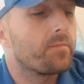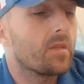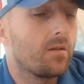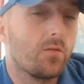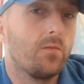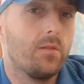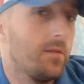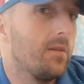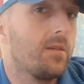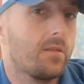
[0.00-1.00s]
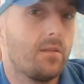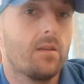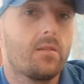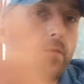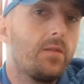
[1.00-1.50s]
so it's
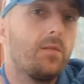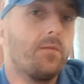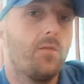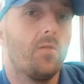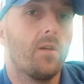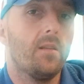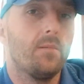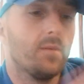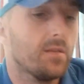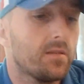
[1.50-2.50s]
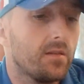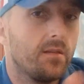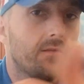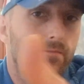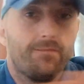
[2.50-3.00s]
like 4 elements,
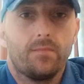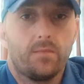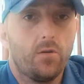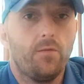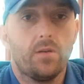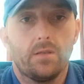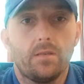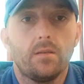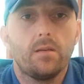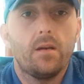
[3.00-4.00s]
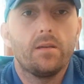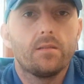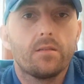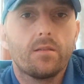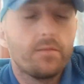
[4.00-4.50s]
and obviously
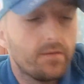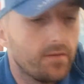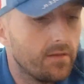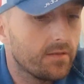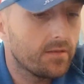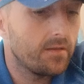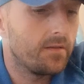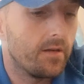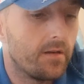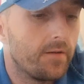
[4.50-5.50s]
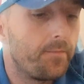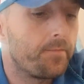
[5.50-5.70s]
ice is in there.